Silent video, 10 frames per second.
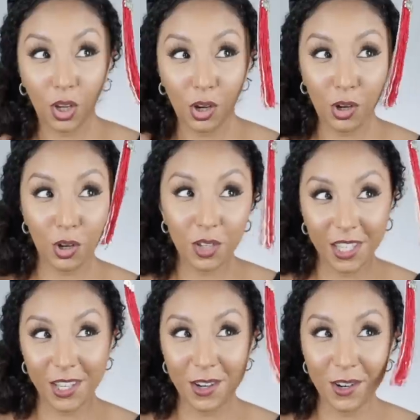oh,
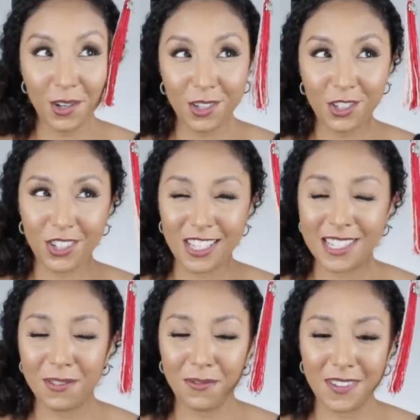cute! She's
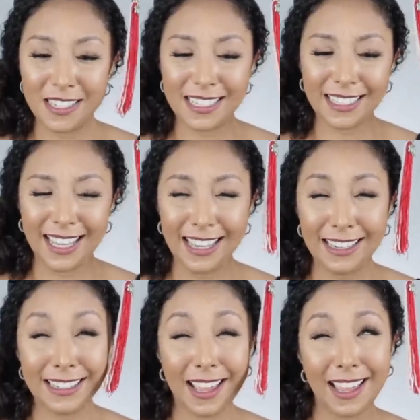
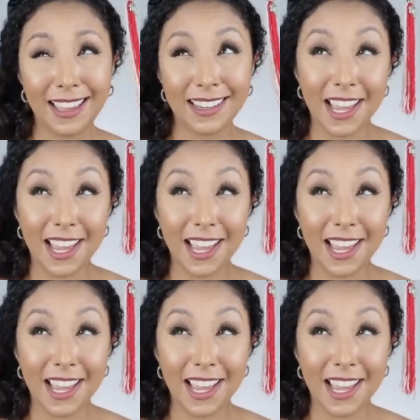sophisticated and